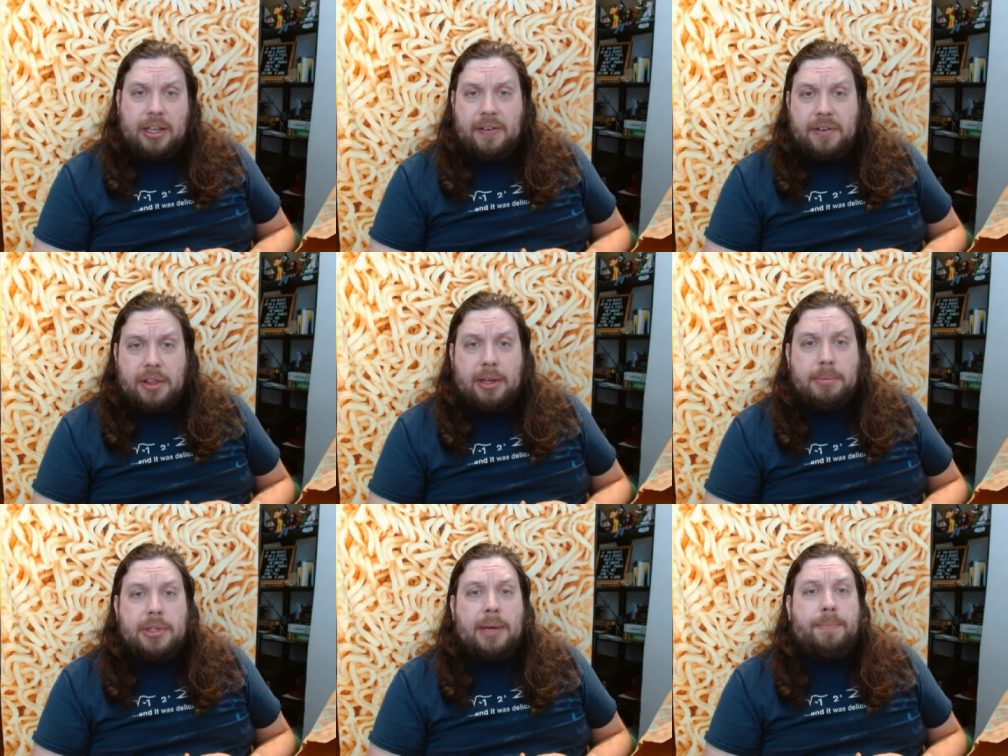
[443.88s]
Give it a
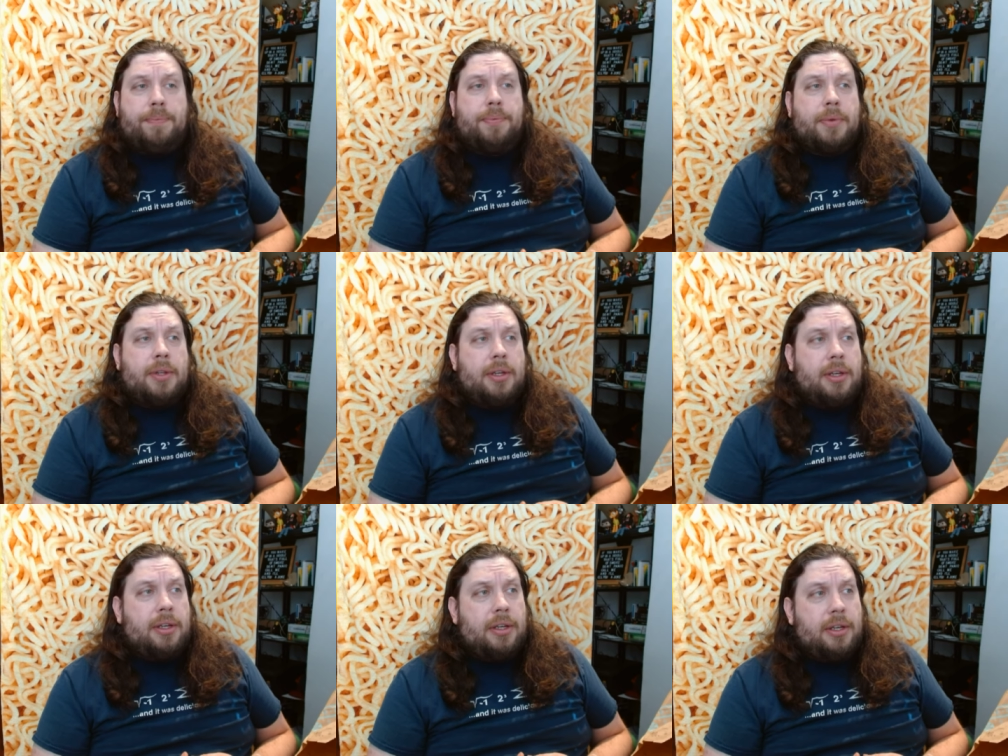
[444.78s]
thumbs up.
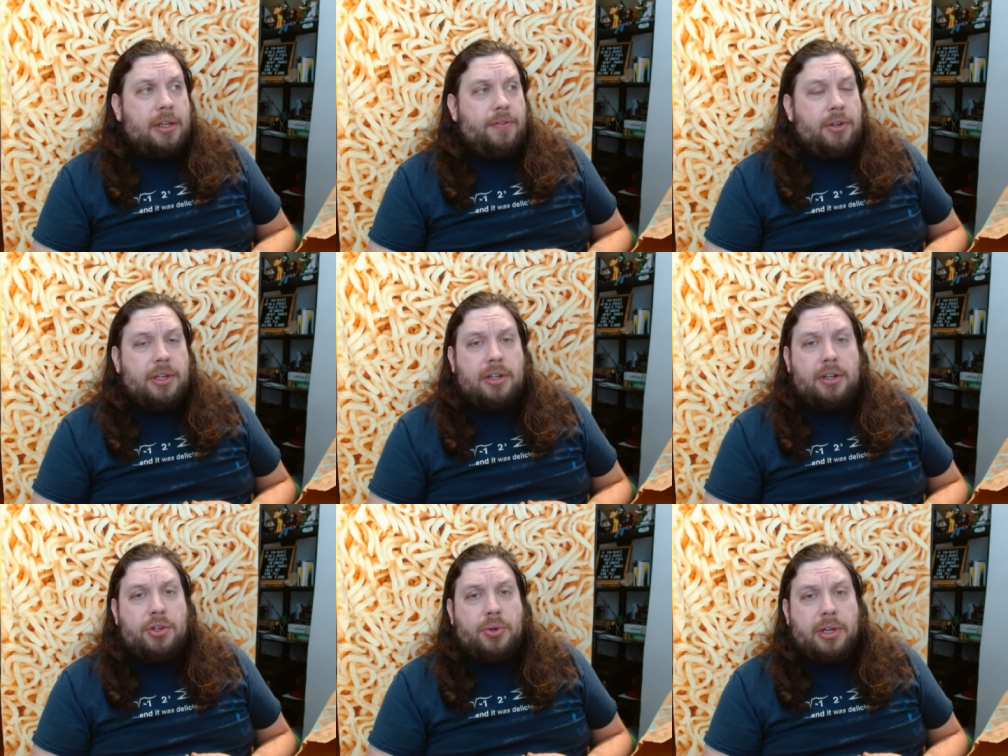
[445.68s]
If you
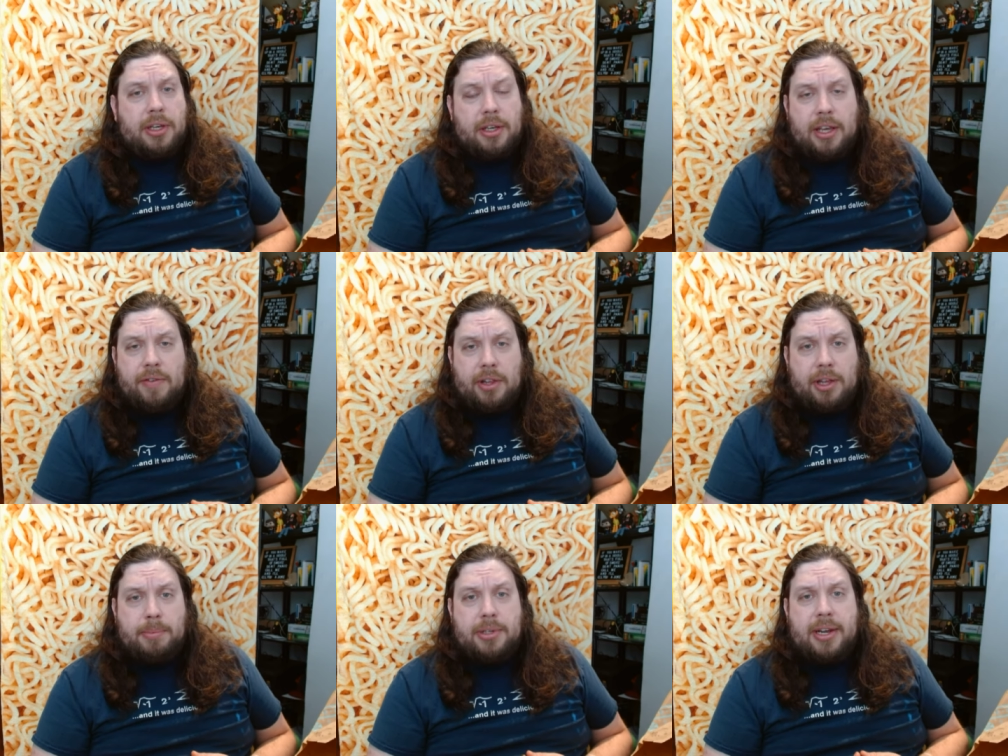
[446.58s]
didn't enjoy it, give
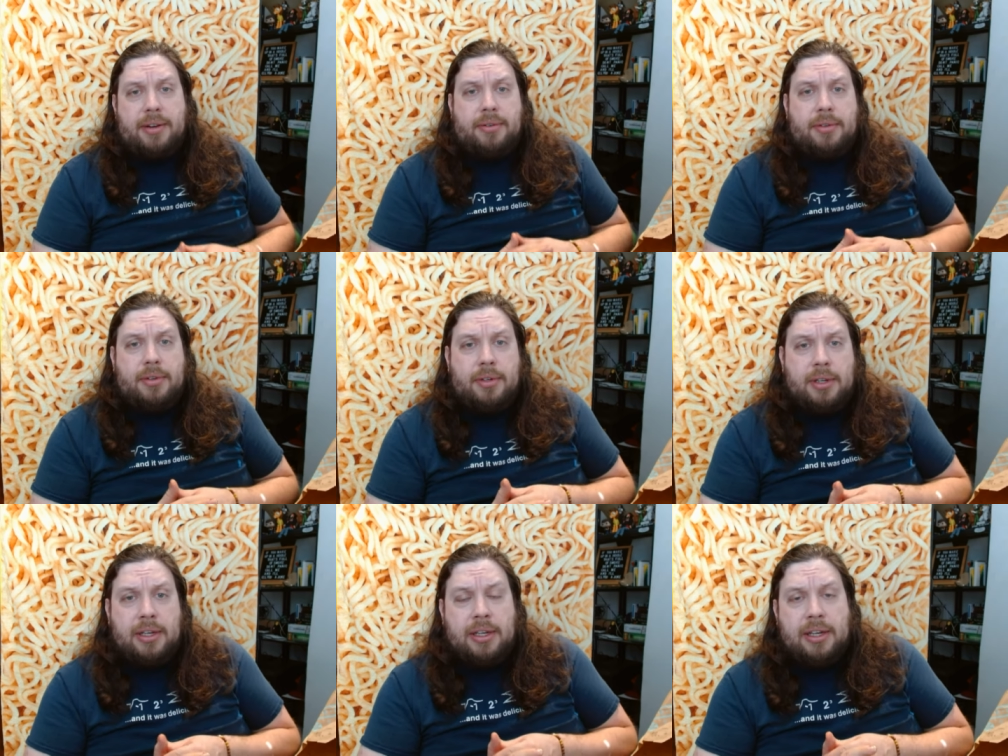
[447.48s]
it a thumbs down.
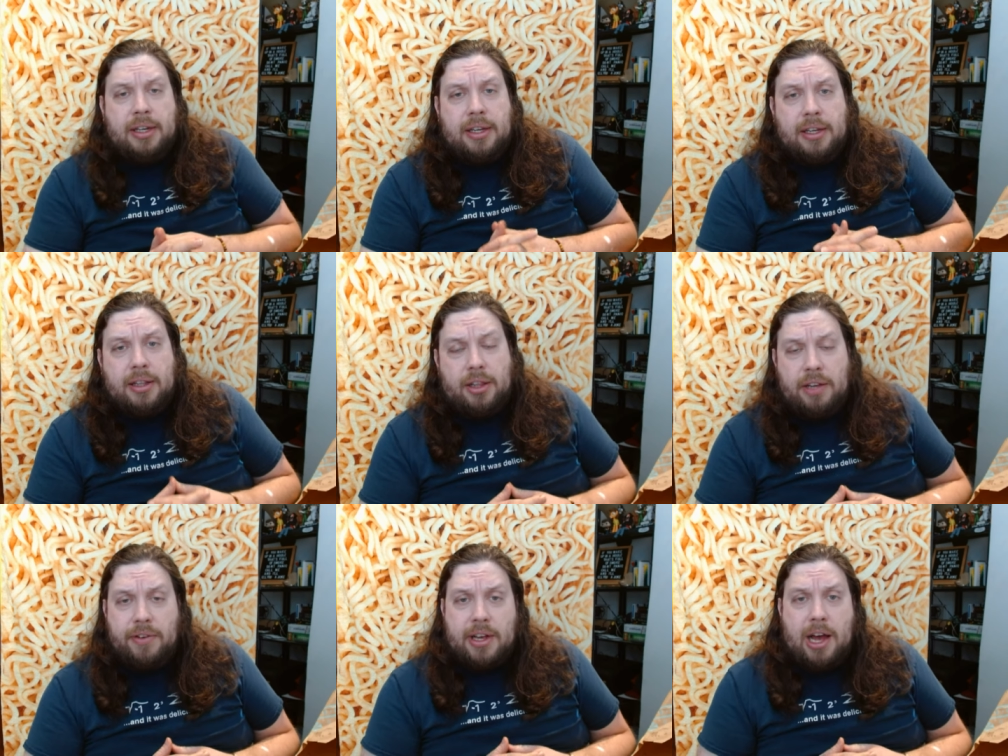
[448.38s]

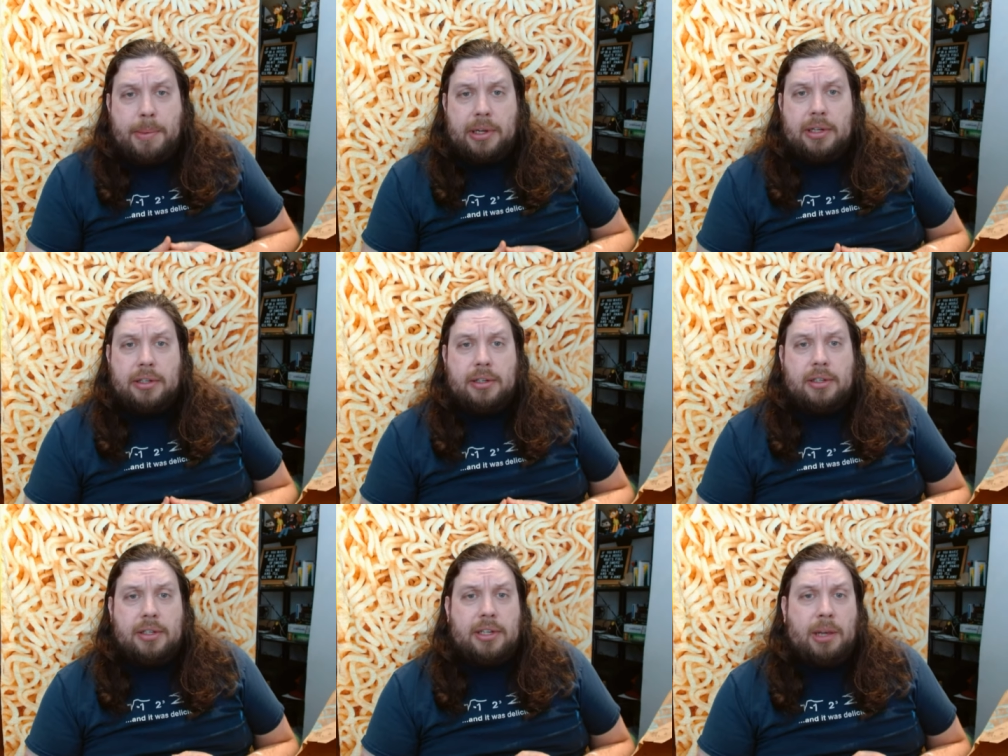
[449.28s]
Leave a comment
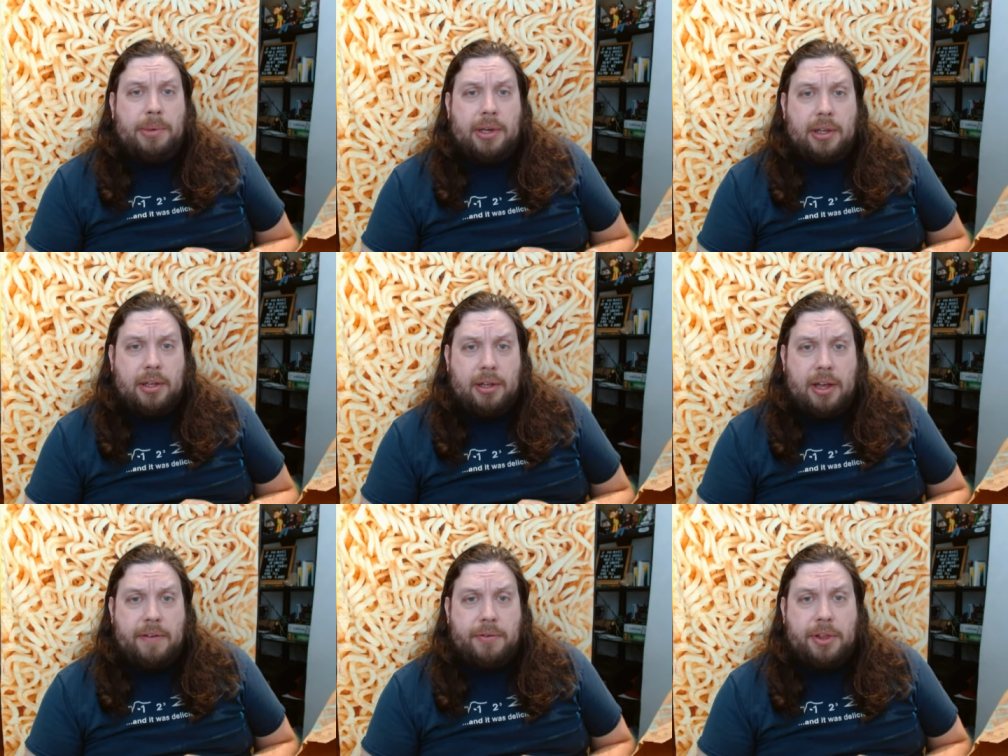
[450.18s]
to tell me
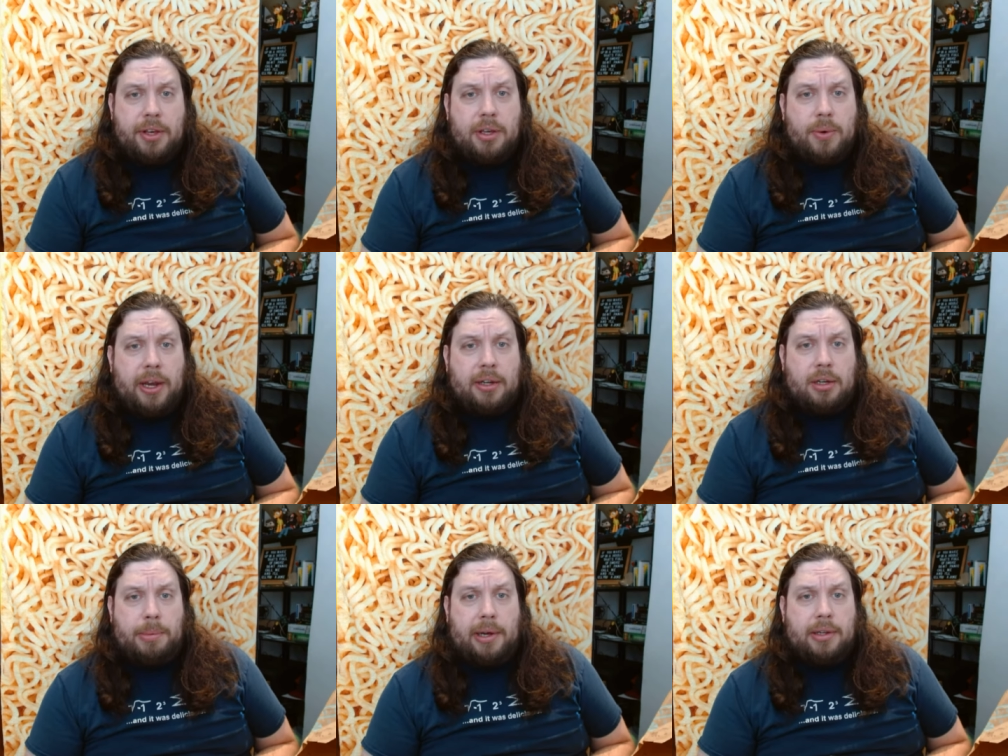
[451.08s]
everything you
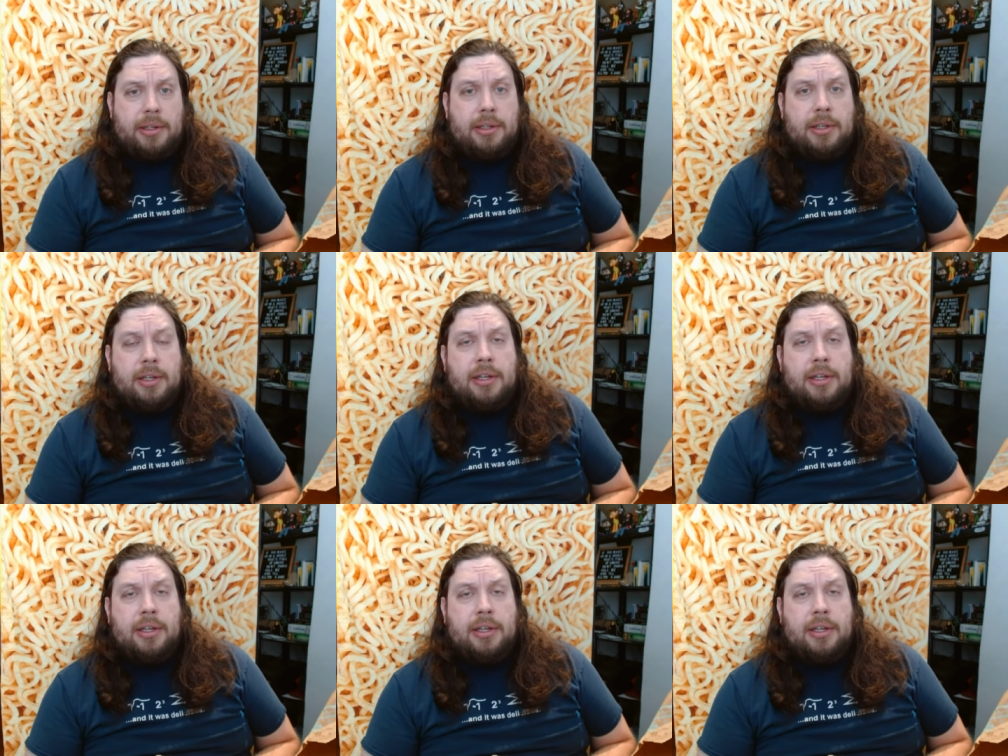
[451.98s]
hated about it.